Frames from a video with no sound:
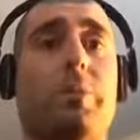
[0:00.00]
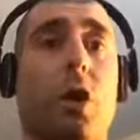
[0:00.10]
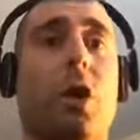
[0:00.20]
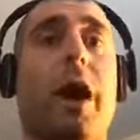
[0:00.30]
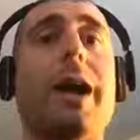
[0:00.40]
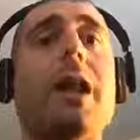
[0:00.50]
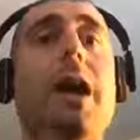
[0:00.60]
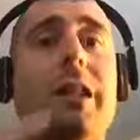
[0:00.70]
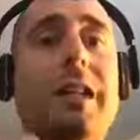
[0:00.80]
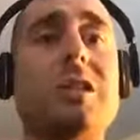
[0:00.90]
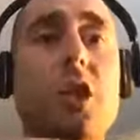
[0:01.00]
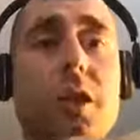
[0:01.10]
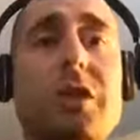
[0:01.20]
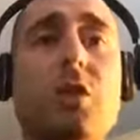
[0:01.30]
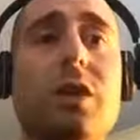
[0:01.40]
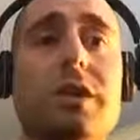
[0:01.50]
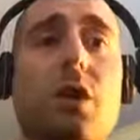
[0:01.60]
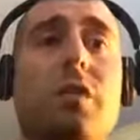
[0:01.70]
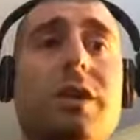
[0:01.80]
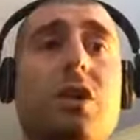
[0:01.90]
All right, let's sort of
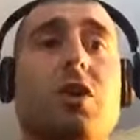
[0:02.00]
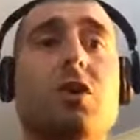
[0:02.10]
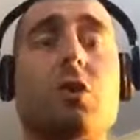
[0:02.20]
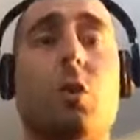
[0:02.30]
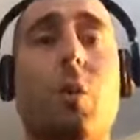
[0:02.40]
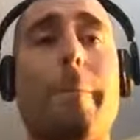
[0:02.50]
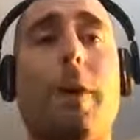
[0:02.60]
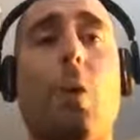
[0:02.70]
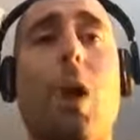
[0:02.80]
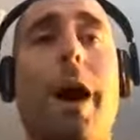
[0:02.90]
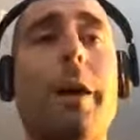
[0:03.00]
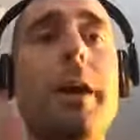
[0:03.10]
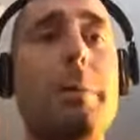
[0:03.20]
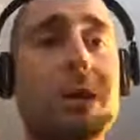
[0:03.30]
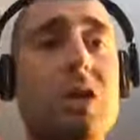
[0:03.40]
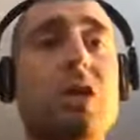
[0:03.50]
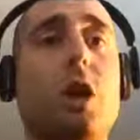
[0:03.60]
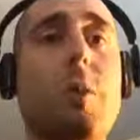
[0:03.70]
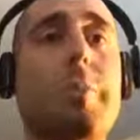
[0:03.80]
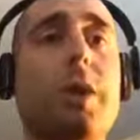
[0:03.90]
delve into those sort of one by one, but just
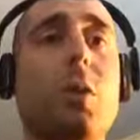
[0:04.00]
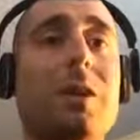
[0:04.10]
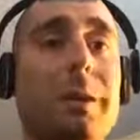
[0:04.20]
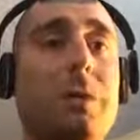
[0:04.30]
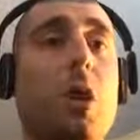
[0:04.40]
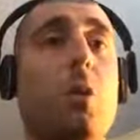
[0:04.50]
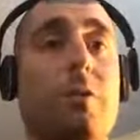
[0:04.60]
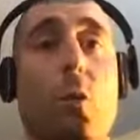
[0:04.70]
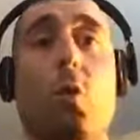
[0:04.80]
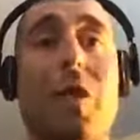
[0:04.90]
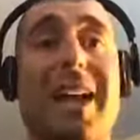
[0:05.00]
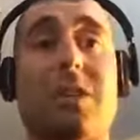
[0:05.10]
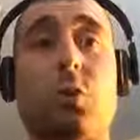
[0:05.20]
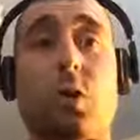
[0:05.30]
comment below and let me know if all that sort